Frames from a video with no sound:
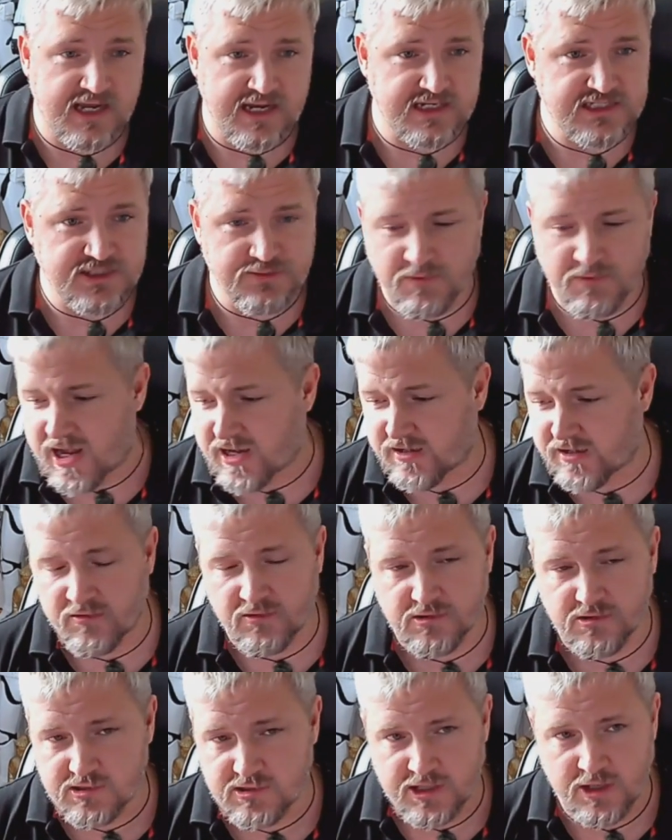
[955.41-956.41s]
a Swagger
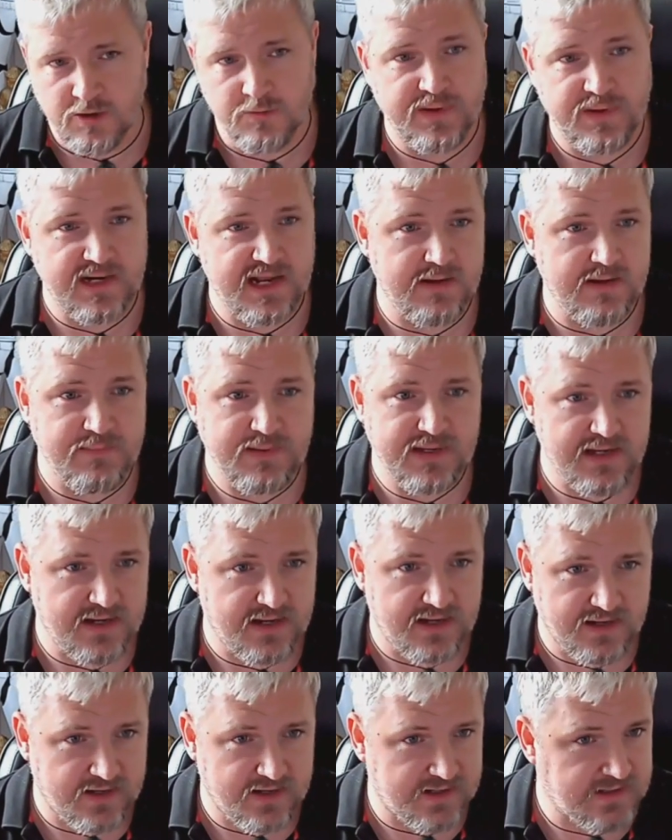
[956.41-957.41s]
or an Open
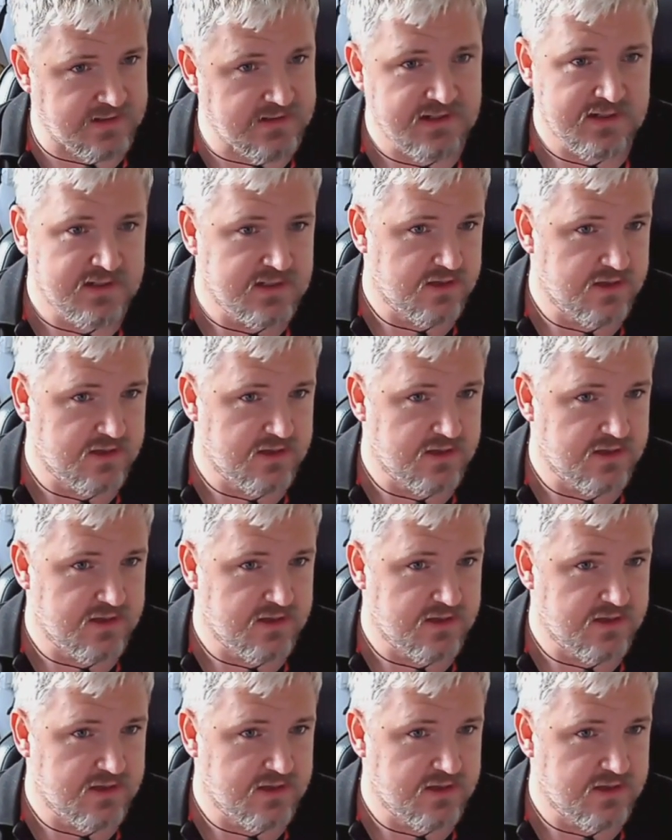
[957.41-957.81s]
API